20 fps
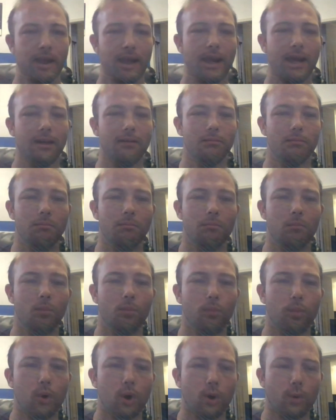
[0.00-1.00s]
and
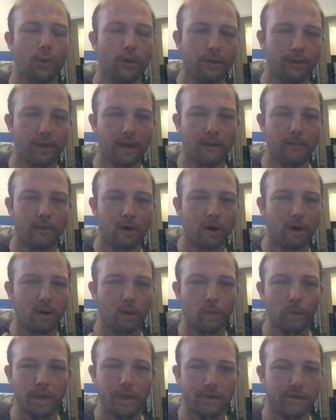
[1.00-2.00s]
work with them on a
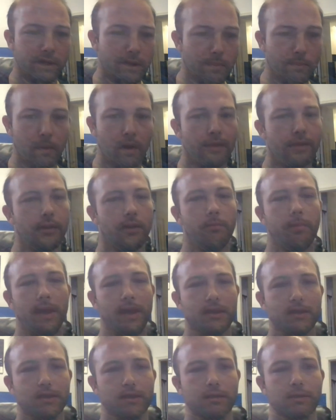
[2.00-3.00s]
weekly or monthly
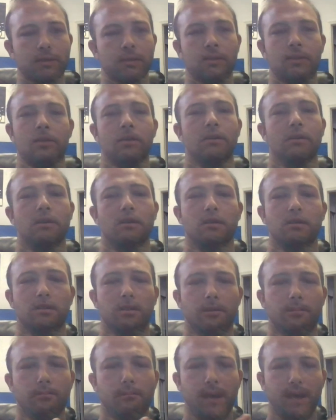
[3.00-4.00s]
basis
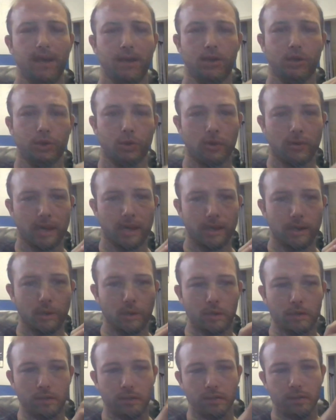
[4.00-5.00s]
to make sure that
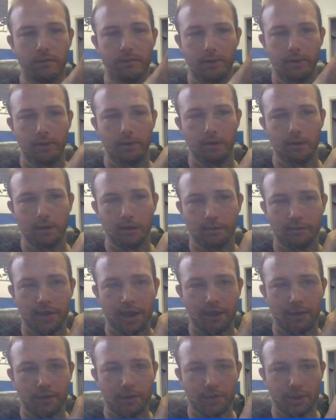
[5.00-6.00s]
you are delivering
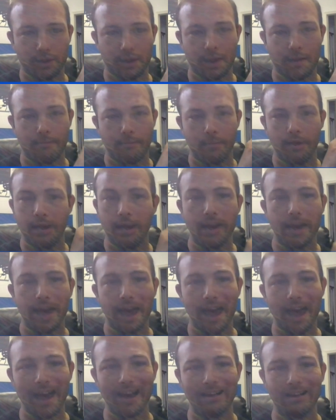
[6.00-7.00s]
value to them
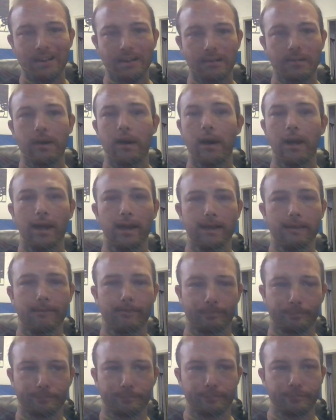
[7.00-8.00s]
and the client
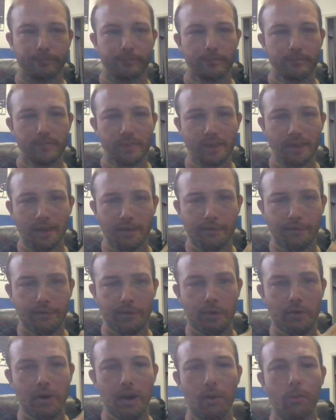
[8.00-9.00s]
and
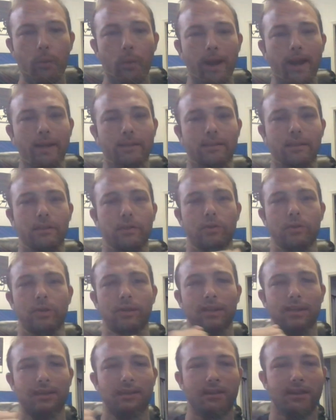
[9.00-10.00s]
figure out ways that you
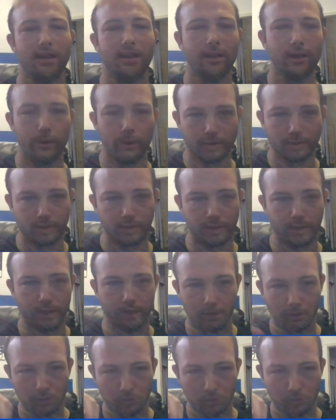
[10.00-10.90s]
can continuously